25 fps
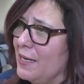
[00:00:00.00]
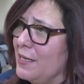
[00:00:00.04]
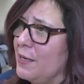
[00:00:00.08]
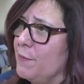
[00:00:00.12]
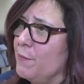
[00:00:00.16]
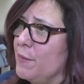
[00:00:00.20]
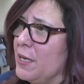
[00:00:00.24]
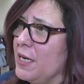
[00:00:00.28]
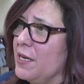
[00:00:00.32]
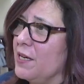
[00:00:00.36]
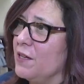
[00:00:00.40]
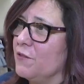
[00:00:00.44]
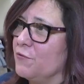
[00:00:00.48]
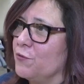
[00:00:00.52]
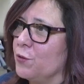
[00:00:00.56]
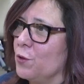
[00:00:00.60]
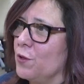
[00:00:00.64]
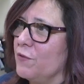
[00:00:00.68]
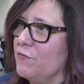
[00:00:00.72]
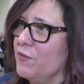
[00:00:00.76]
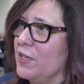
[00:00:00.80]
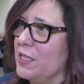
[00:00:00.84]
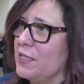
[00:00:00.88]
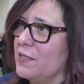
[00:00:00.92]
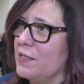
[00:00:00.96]
any
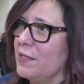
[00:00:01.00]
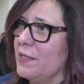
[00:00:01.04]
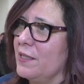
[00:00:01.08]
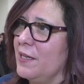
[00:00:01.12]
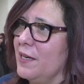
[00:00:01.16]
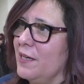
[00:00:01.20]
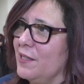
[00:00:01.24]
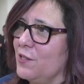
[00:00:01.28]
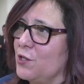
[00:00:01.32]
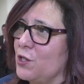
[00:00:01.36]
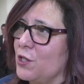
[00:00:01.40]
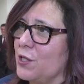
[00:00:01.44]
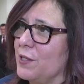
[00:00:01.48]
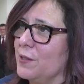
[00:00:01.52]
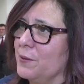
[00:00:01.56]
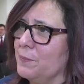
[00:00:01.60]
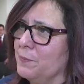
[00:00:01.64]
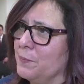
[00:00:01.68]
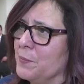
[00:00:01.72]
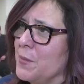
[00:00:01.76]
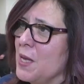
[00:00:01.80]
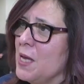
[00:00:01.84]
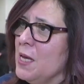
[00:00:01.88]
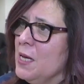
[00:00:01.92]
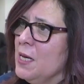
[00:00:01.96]
meaningful investigation.
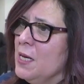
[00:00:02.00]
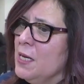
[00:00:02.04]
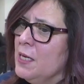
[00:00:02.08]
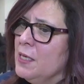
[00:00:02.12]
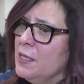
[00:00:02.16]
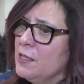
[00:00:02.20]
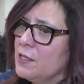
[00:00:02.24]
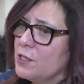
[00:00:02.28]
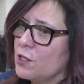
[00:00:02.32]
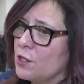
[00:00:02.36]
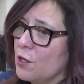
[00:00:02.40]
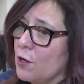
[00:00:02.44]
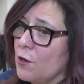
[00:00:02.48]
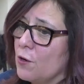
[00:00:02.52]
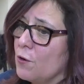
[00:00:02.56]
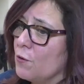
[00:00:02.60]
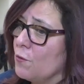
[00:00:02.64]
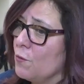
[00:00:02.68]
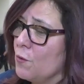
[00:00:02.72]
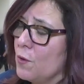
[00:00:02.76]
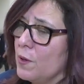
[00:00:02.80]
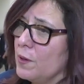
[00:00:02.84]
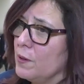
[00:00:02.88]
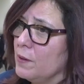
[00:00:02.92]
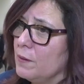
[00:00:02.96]

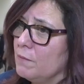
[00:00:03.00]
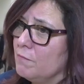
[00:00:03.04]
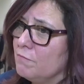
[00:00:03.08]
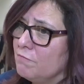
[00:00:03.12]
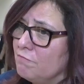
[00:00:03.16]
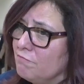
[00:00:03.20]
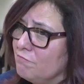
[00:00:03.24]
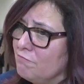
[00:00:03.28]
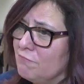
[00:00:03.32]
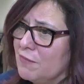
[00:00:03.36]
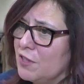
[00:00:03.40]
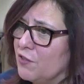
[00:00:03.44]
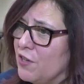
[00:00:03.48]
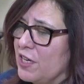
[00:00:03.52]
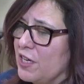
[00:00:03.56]
So the